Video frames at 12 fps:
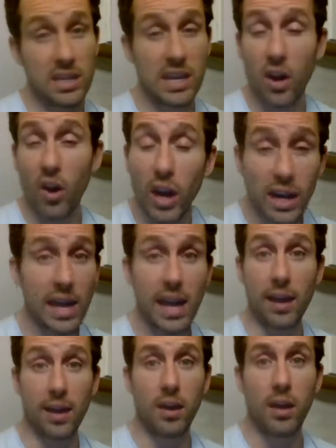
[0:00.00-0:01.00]
De'Aaron
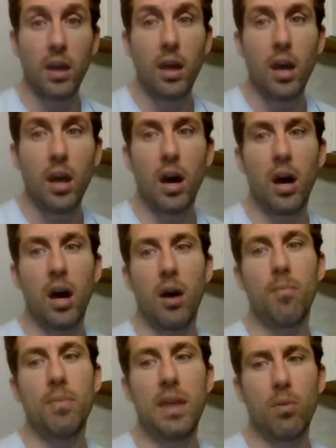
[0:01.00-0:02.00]
King.
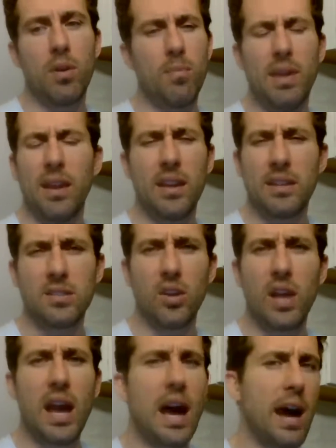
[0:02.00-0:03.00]
They weren't
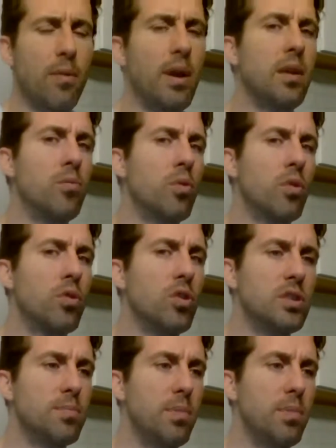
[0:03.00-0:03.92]
necessarily high-rated recruits,